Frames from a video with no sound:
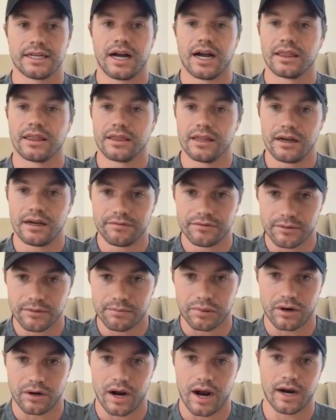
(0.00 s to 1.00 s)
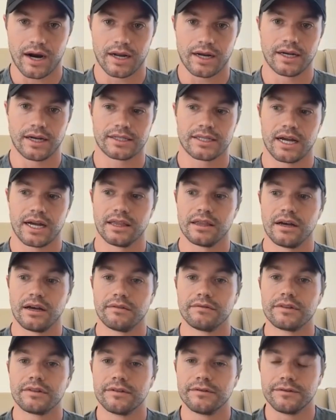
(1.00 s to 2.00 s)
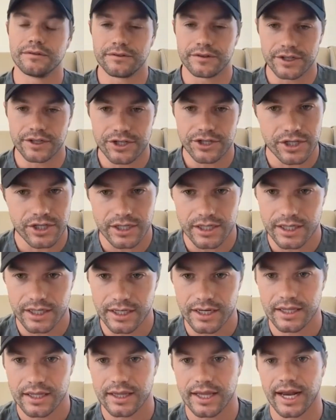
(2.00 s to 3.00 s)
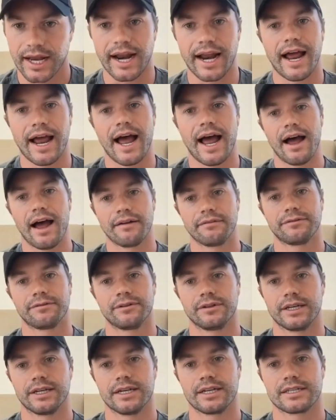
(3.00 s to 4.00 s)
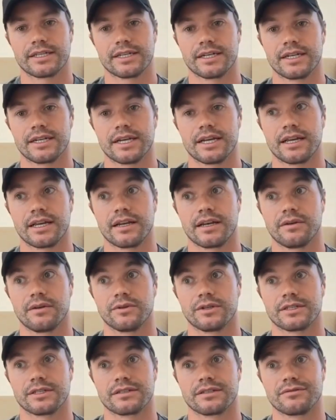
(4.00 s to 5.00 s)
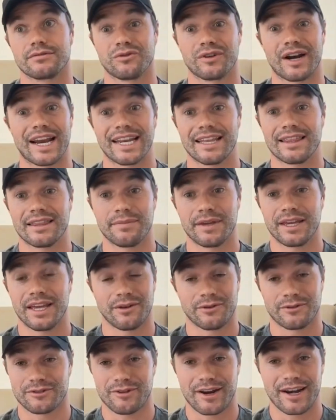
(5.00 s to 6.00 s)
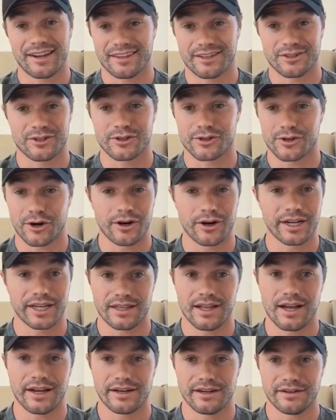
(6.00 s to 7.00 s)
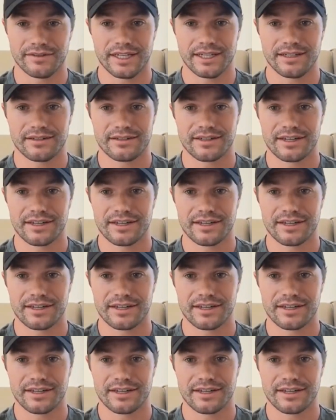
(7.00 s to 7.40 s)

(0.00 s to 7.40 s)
I love the product. I love the vision that I have for this. And it was right at the beginning, it was right at the starting line of it.